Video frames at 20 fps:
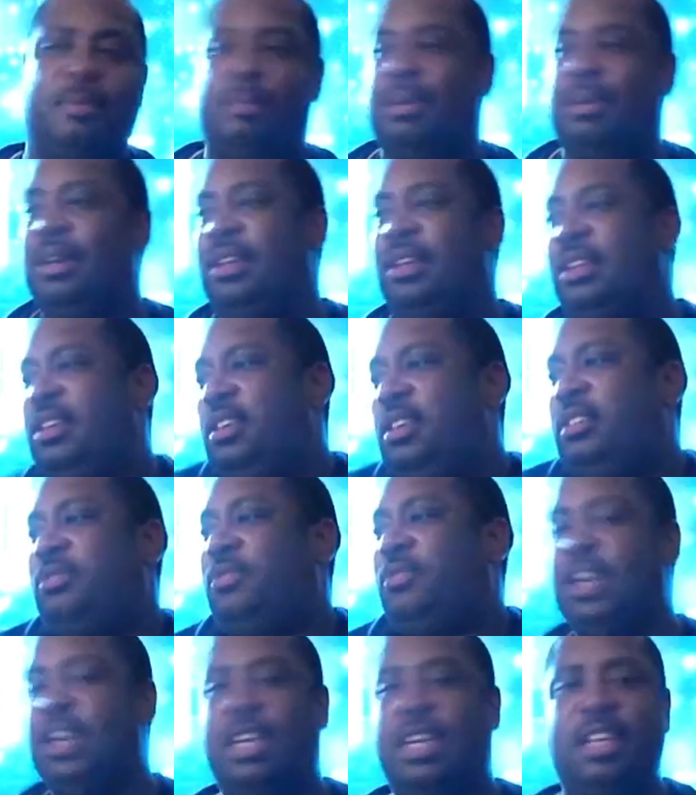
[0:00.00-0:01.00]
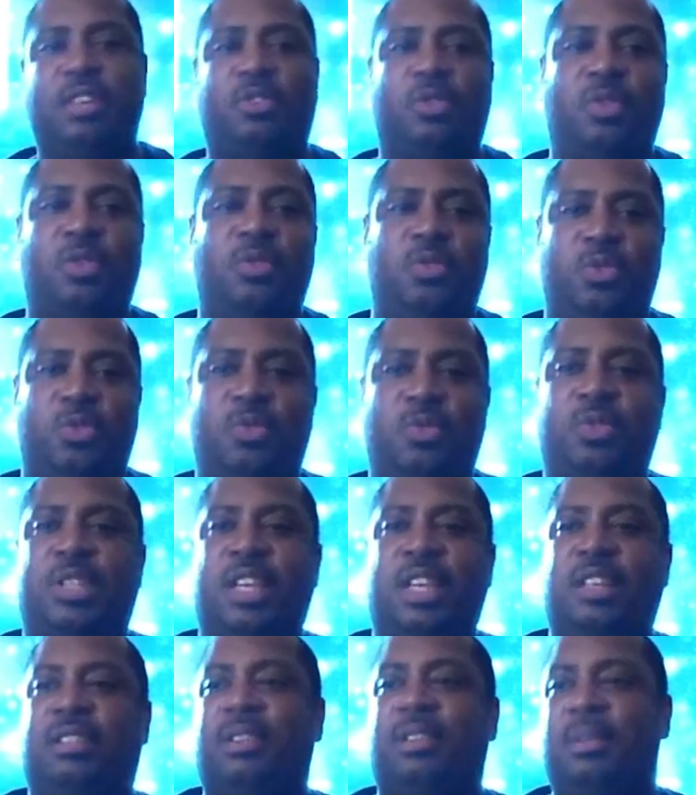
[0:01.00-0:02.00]
but it's fucking true. You
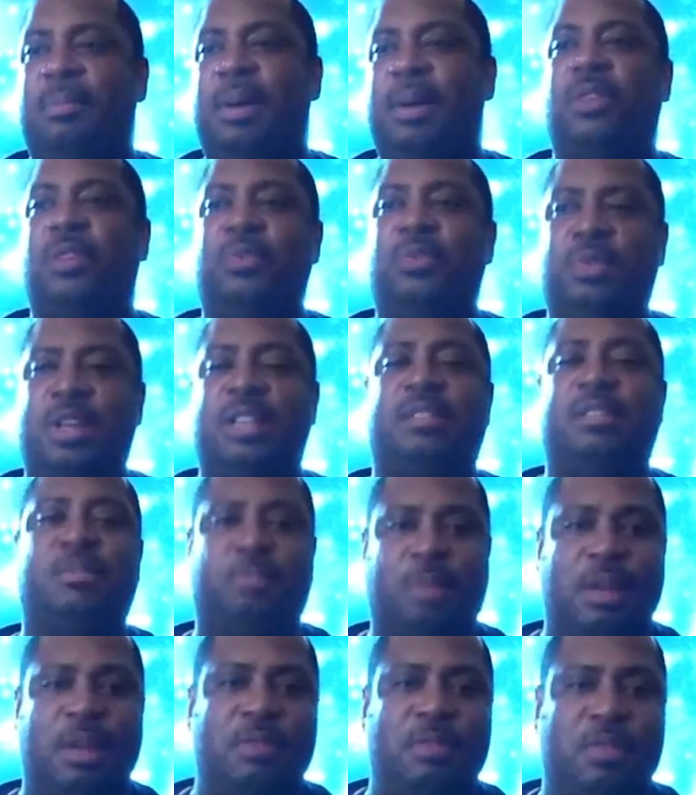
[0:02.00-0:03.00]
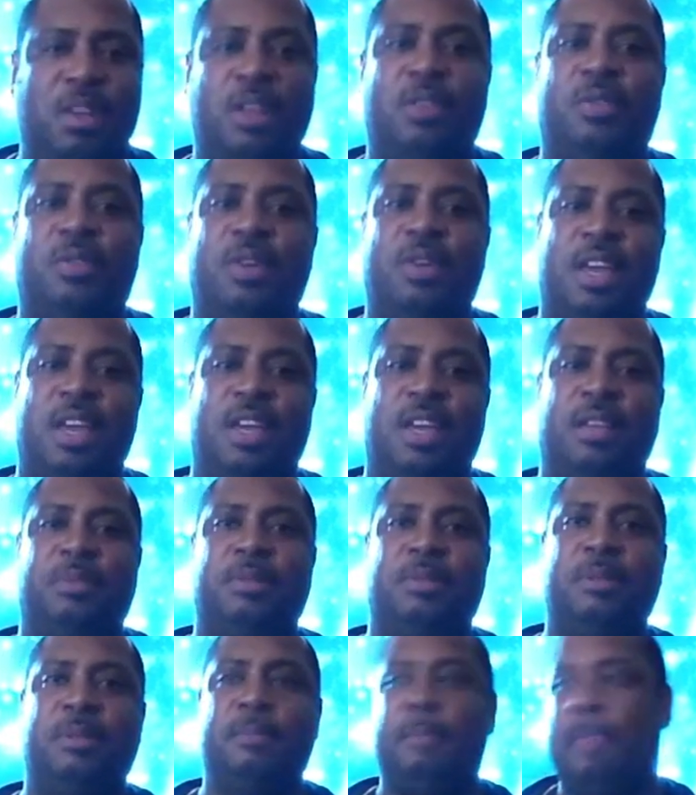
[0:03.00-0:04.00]
take somebody who doesn't play video
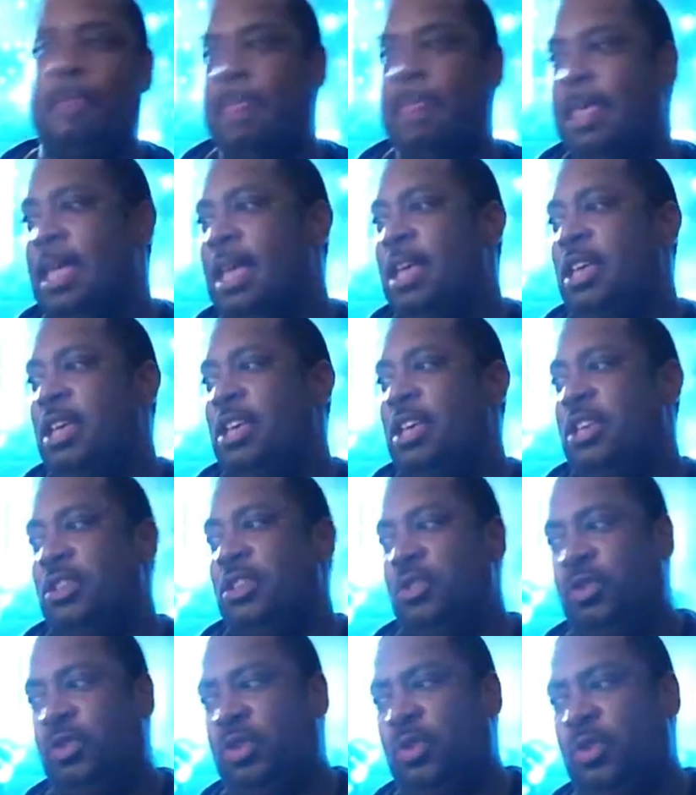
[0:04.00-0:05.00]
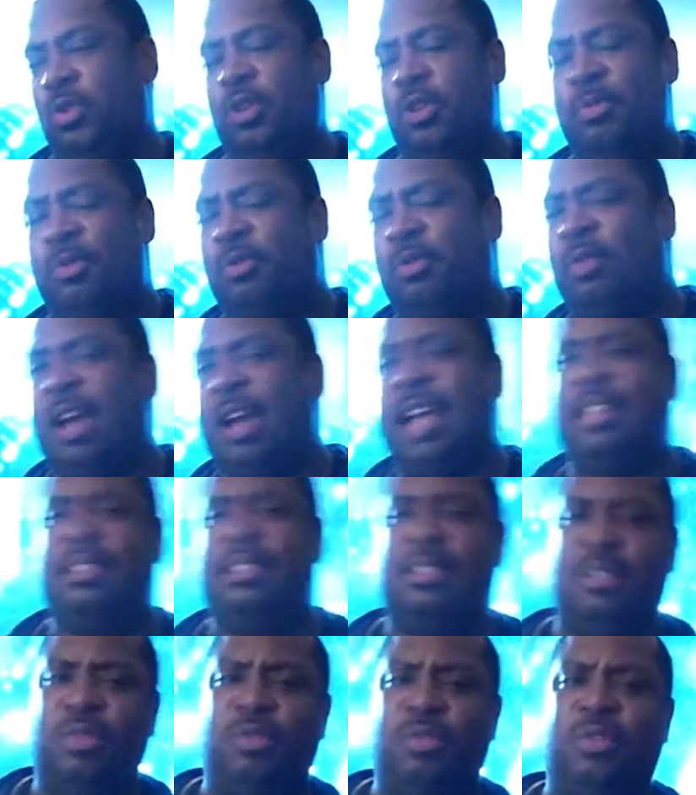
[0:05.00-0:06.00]
games, you show them
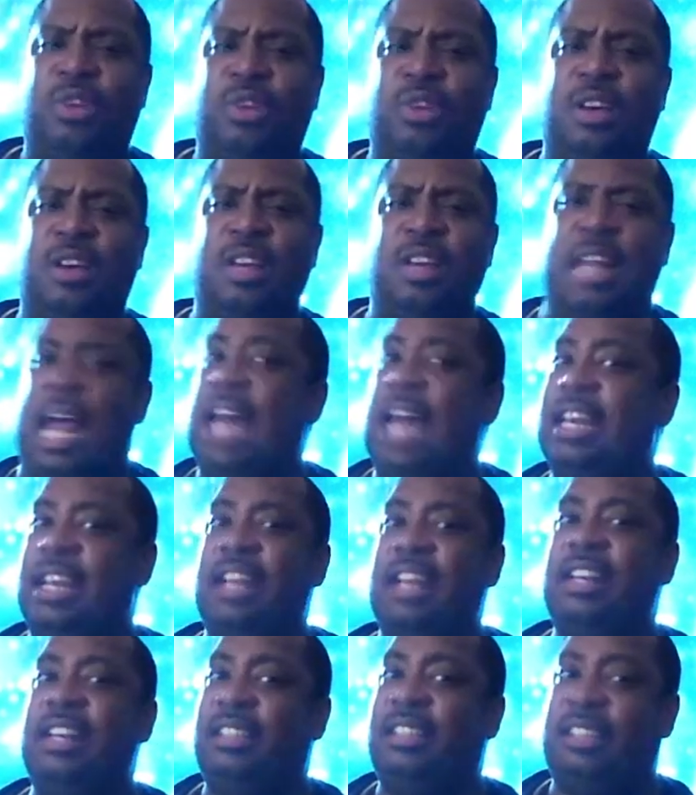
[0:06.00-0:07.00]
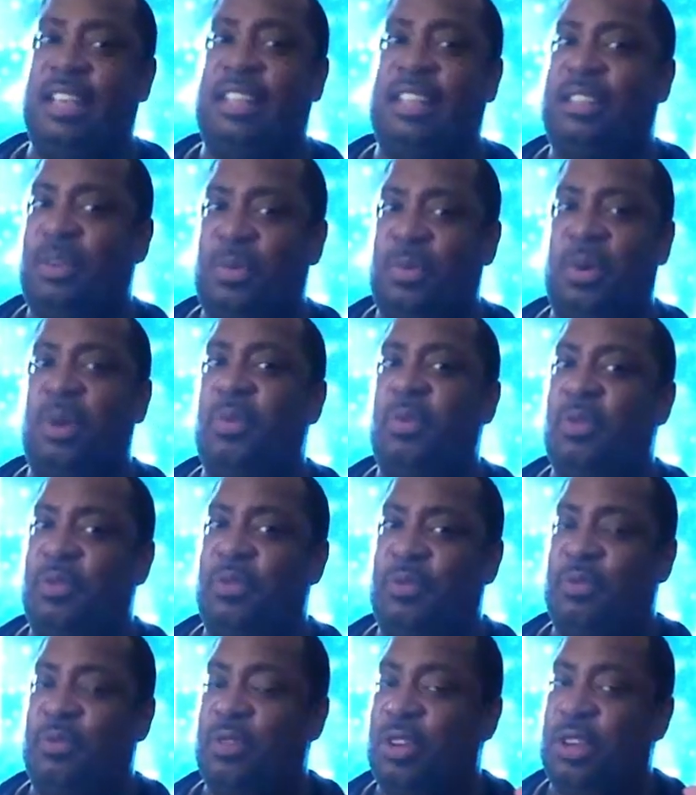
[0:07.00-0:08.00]
Horizon Zero Dawn. I have done this test at work with
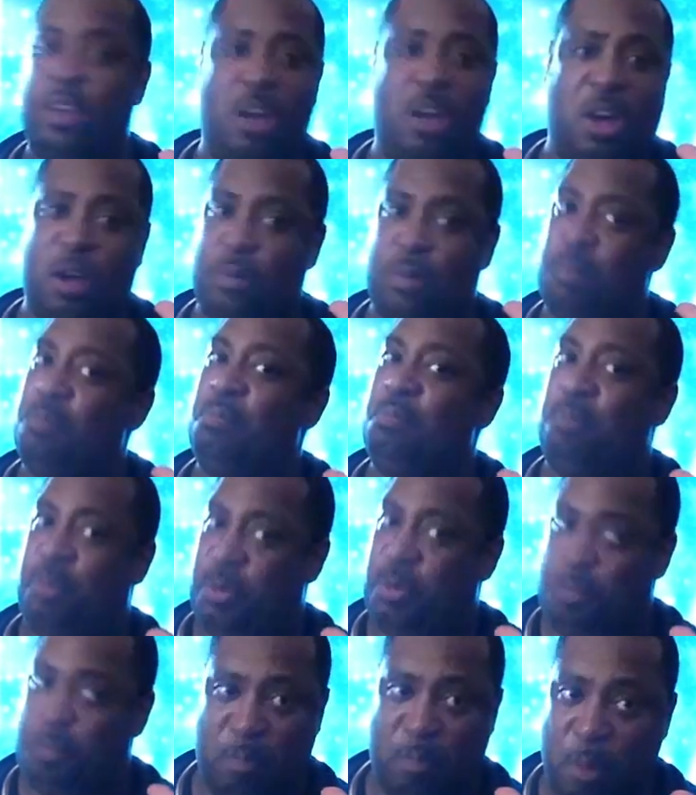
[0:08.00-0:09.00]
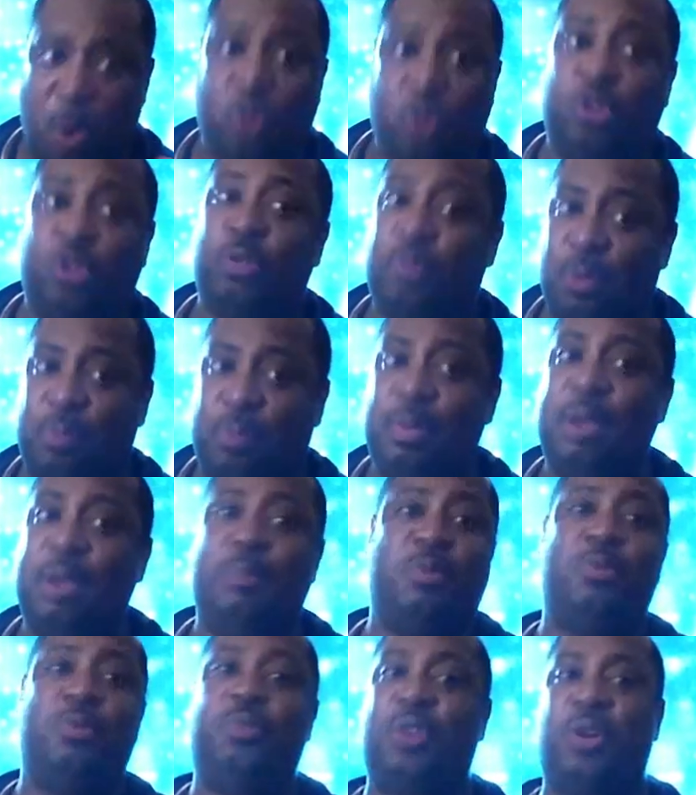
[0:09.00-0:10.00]
multiple
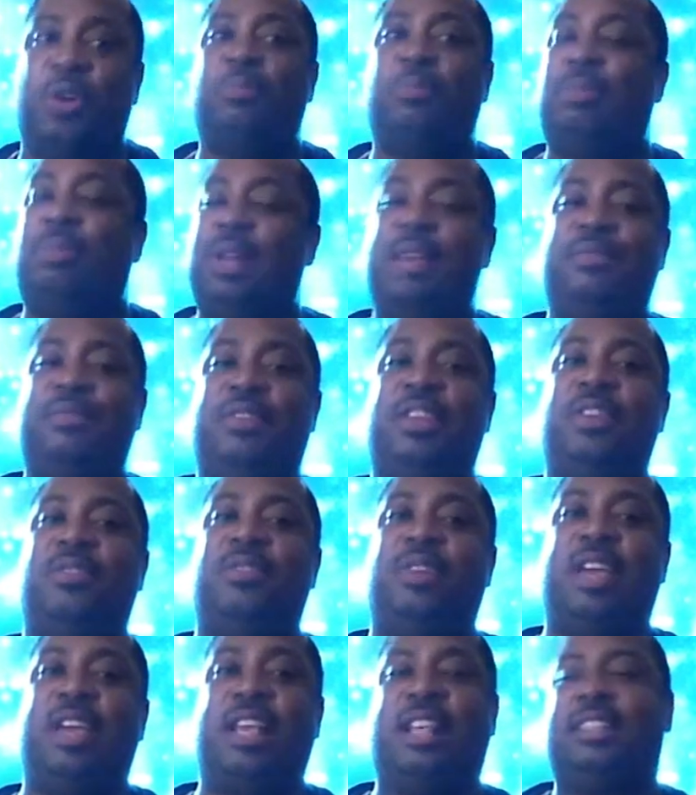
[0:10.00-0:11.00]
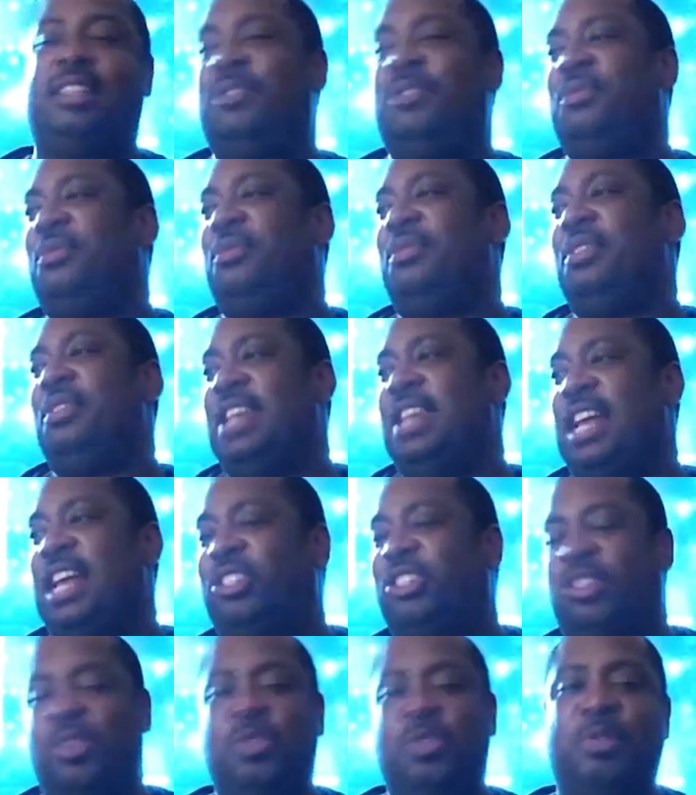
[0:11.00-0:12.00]
people who don't play video games. I said, and I
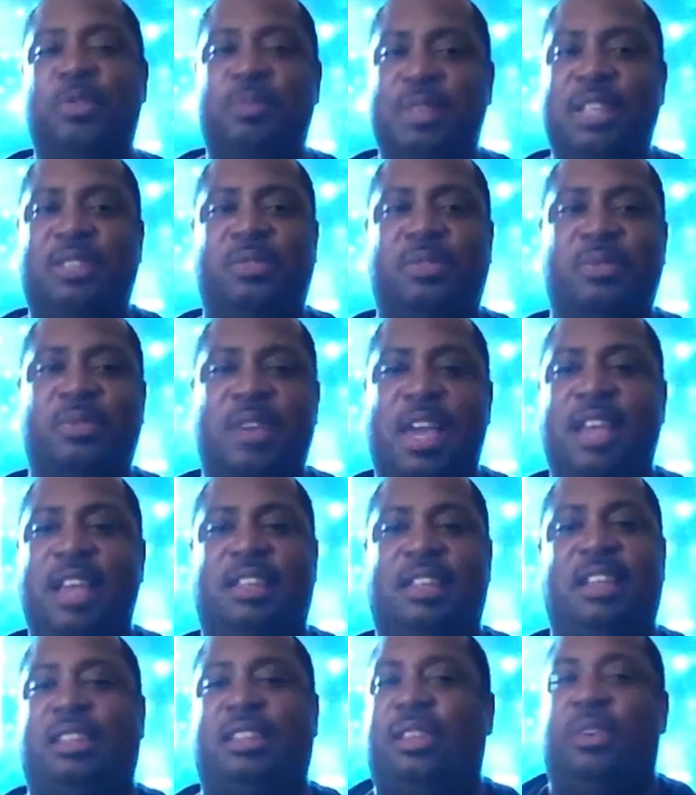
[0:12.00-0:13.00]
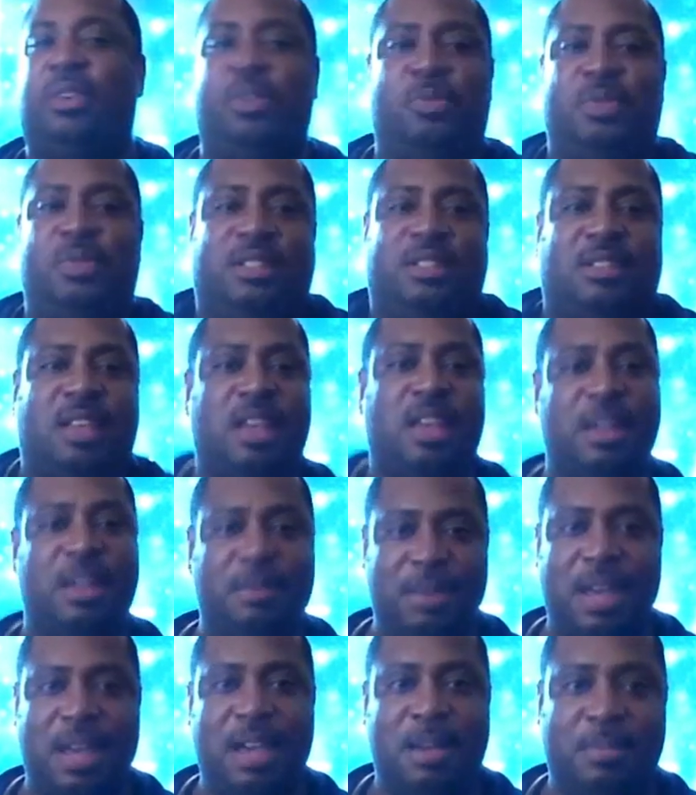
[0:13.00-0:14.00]
showed them these two games. They thought it was the same
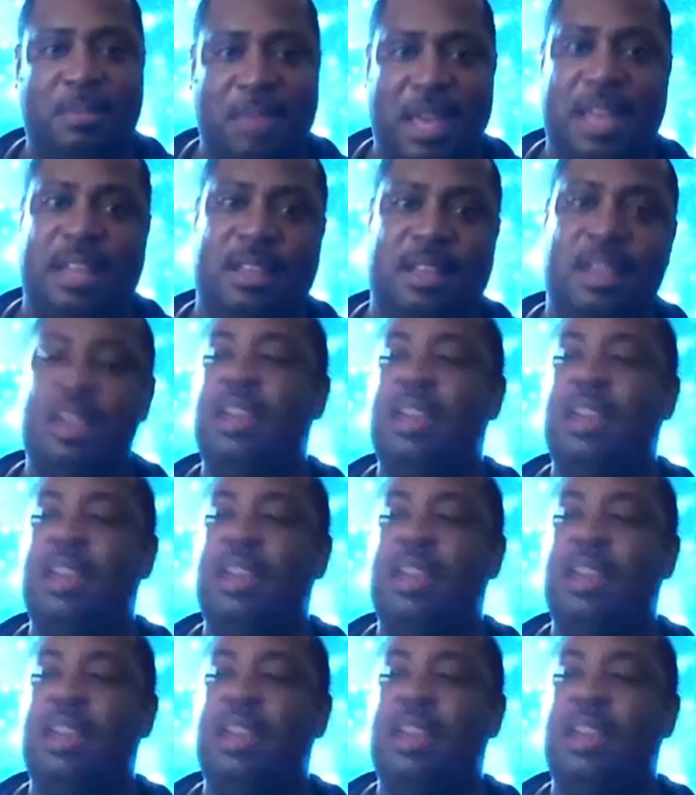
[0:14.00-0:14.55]
damn thing.